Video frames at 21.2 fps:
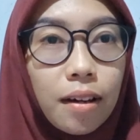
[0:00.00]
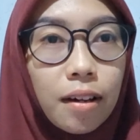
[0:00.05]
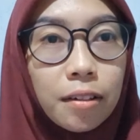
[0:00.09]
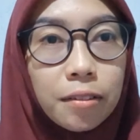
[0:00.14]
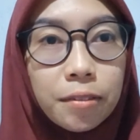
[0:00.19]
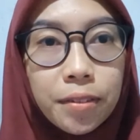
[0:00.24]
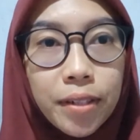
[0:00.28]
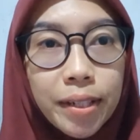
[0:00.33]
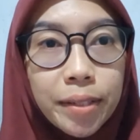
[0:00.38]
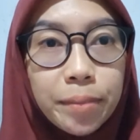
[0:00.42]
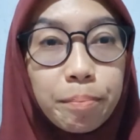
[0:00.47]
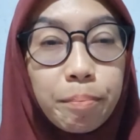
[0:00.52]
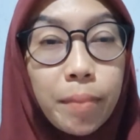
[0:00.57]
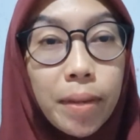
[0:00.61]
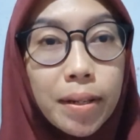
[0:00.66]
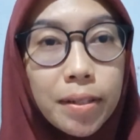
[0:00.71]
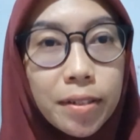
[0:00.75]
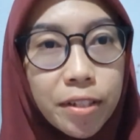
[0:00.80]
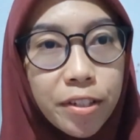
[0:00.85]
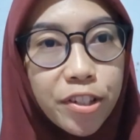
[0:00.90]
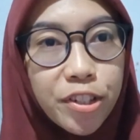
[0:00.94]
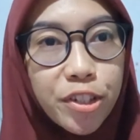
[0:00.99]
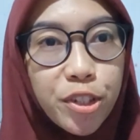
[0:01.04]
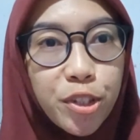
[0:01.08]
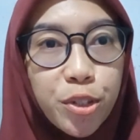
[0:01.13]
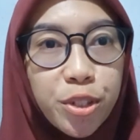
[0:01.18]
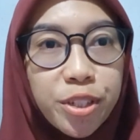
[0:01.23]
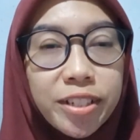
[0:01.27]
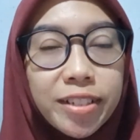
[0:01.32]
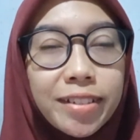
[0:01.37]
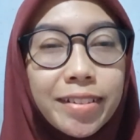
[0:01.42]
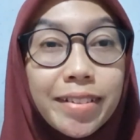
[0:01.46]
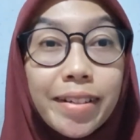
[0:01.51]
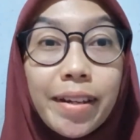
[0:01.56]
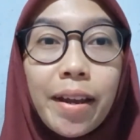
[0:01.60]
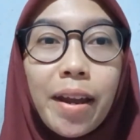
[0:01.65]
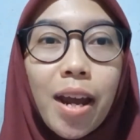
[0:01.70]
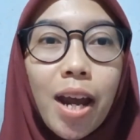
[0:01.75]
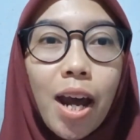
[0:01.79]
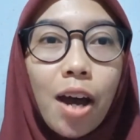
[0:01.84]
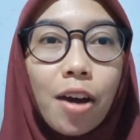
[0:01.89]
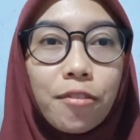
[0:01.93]
Alright, my dear student,
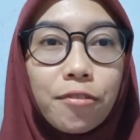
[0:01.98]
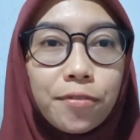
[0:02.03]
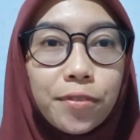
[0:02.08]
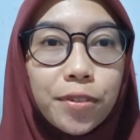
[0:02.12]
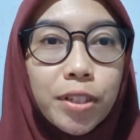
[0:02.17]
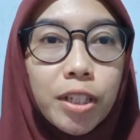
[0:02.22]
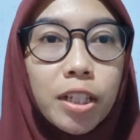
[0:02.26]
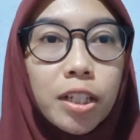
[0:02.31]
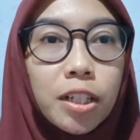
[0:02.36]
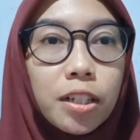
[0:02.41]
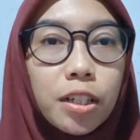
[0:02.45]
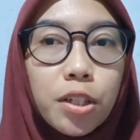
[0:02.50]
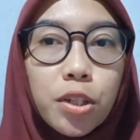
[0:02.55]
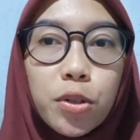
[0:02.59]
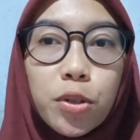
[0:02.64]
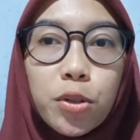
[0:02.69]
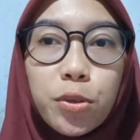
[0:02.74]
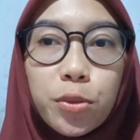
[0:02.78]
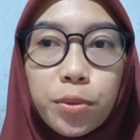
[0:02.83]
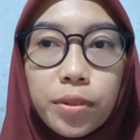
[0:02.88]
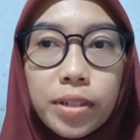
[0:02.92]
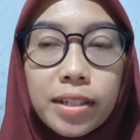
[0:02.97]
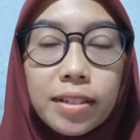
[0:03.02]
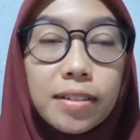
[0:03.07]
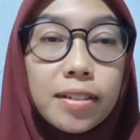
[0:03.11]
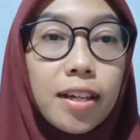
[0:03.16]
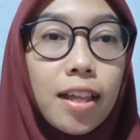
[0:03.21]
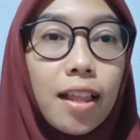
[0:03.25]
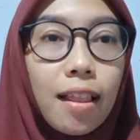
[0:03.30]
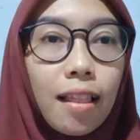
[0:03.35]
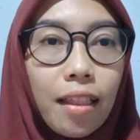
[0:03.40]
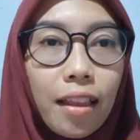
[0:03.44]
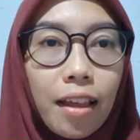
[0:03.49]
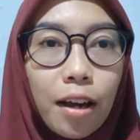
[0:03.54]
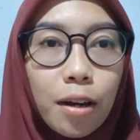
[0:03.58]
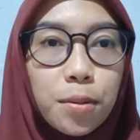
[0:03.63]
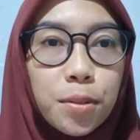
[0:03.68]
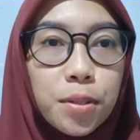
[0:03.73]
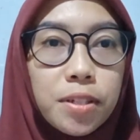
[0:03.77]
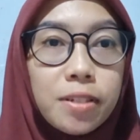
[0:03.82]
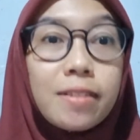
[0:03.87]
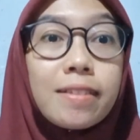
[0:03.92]
after you read
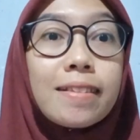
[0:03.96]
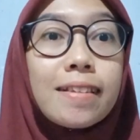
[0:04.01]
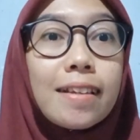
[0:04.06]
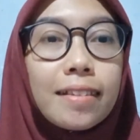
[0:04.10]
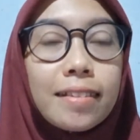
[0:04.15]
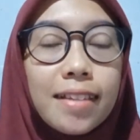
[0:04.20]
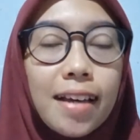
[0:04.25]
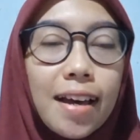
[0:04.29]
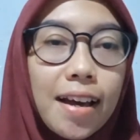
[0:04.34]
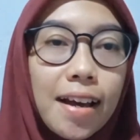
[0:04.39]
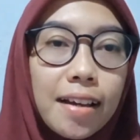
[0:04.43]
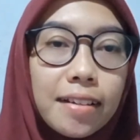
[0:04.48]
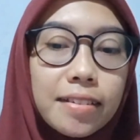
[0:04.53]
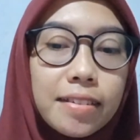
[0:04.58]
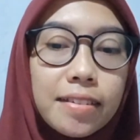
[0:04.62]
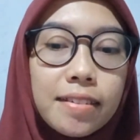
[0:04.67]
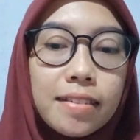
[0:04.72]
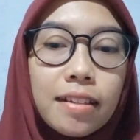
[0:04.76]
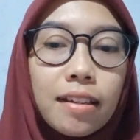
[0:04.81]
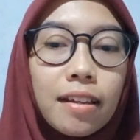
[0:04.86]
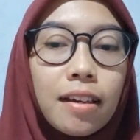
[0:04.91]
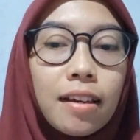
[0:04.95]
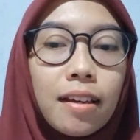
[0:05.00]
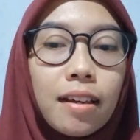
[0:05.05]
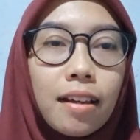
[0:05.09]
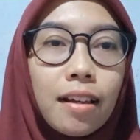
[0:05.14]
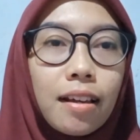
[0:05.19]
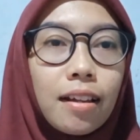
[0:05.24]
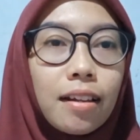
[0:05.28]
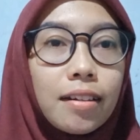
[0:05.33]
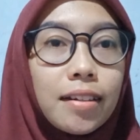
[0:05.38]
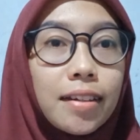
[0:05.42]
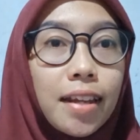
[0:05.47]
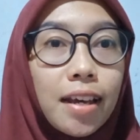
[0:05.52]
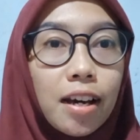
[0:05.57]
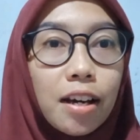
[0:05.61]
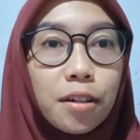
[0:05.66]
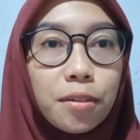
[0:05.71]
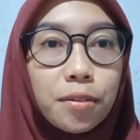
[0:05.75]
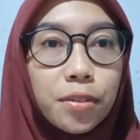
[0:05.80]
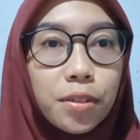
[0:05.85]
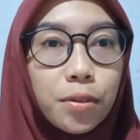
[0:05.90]
aloud the text,
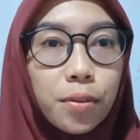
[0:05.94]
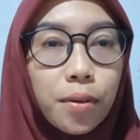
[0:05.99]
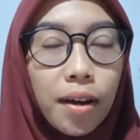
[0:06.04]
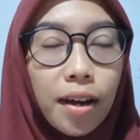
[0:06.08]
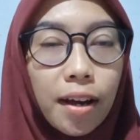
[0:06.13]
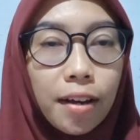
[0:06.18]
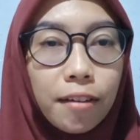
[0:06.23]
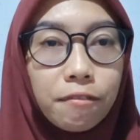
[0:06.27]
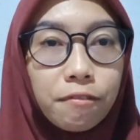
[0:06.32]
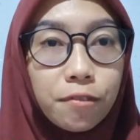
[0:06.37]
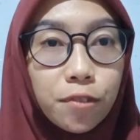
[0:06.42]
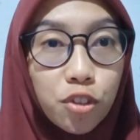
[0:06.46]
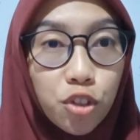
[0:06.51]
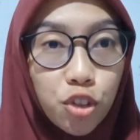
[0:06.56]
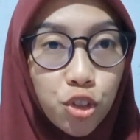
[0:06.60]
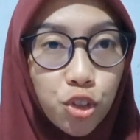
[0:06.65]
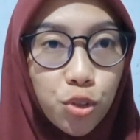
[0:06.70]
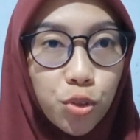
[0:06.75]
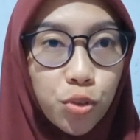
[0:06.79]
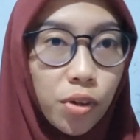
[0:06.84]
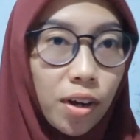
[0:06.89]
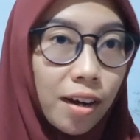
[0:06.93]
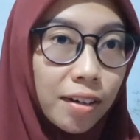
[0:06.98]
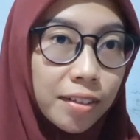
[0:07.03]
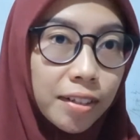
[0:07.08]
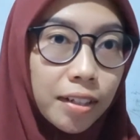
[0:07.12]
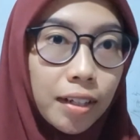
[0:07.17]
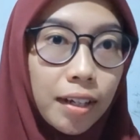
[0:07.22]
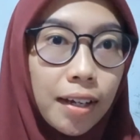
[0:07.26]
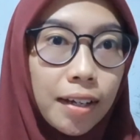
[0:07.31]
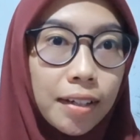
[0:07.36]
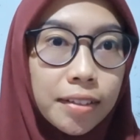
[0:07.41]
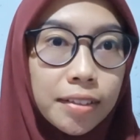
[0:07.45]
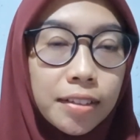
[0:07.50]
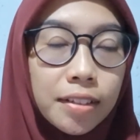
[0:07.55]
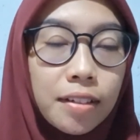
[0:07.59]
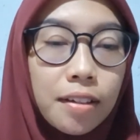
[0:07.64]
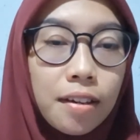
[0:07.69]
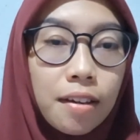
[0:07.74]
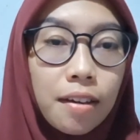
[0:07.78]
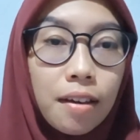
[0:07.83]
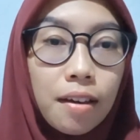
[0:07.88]
now you have to
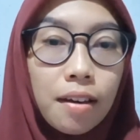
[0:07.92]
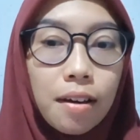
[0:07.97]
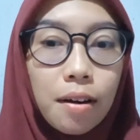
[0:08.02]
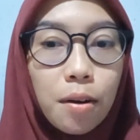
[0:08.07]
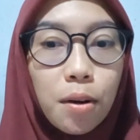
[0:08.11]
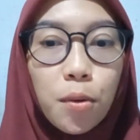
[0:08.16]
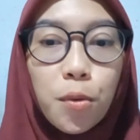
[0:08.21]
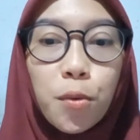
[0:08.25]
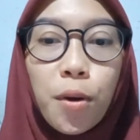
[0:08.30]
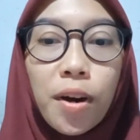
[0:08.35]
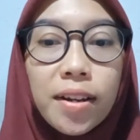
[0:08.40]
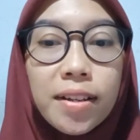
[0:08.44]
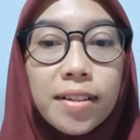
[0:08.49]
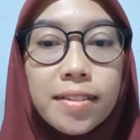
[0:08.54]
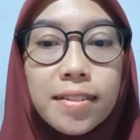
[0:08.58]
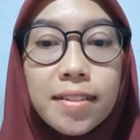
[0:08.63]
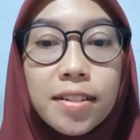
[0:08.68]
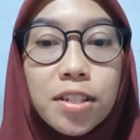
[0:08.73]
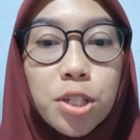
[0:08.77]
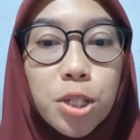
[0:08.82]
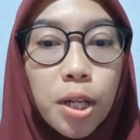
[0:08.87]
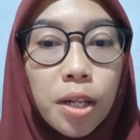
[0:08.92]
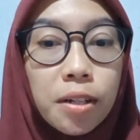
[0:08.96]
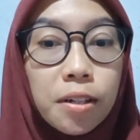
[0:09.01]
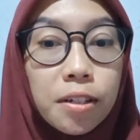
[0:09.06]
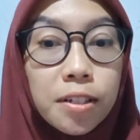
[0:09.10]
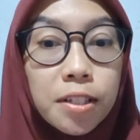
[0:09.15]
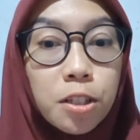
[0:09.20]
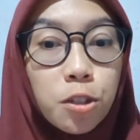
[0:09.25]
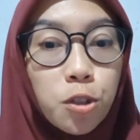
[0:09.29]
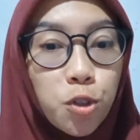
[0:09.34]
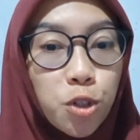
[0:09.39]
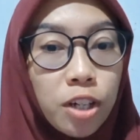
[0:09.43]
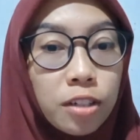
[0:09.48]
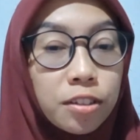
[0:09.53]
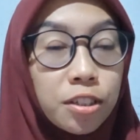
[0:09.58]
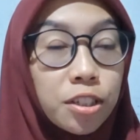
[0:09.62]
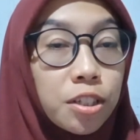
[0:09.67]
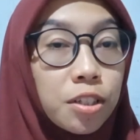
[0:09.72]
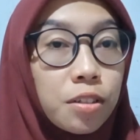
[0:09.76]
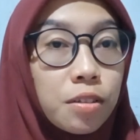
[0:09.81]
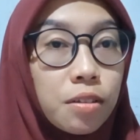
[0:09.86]
underline what is the general
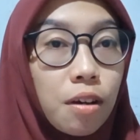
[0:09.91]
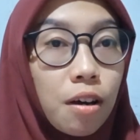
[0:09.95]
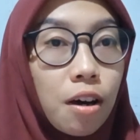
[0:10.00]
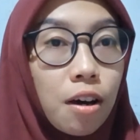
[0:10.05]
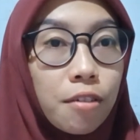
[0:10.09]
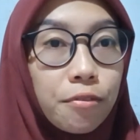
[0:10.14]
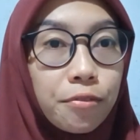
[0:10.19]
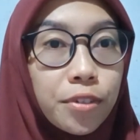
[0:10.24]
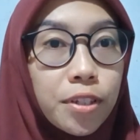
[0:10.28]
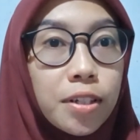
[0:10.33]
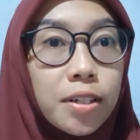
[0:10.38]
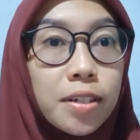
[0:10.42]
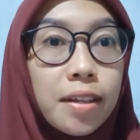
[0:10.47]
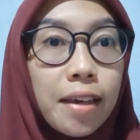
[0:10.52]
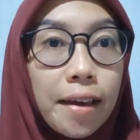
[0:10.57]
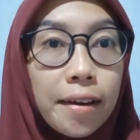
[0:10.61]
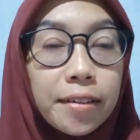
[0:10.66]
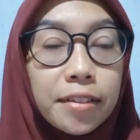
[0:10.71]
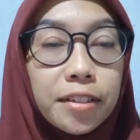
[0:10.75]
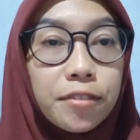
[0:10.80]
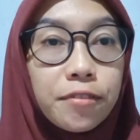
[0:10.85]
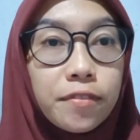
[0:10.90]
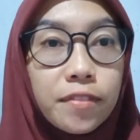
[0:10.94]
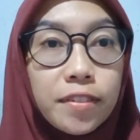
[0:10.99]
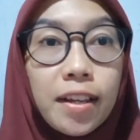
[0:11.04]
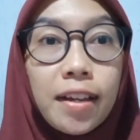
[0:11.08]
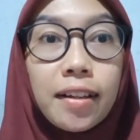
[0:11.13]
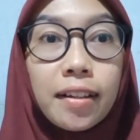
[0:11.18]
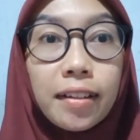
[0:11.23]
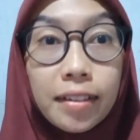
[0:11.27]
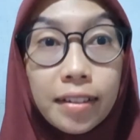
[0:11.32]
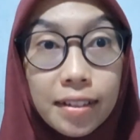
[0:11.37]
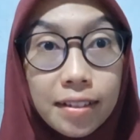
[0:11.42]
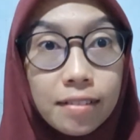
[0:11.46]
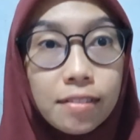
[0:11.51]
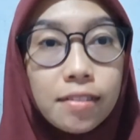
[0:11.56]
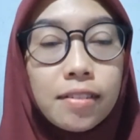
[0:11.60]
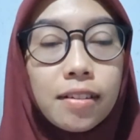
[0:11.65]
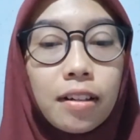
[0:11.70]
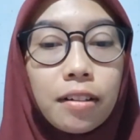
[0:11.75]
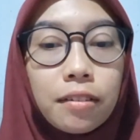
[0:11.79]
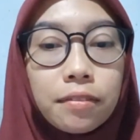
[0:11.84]
structures of the narrative text
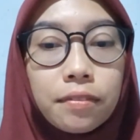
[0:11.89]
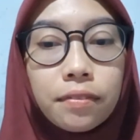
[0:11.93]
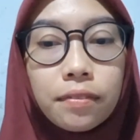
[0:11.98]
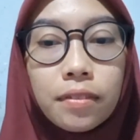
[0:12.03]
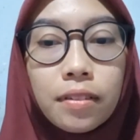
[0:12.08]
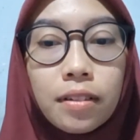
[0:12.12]
itself.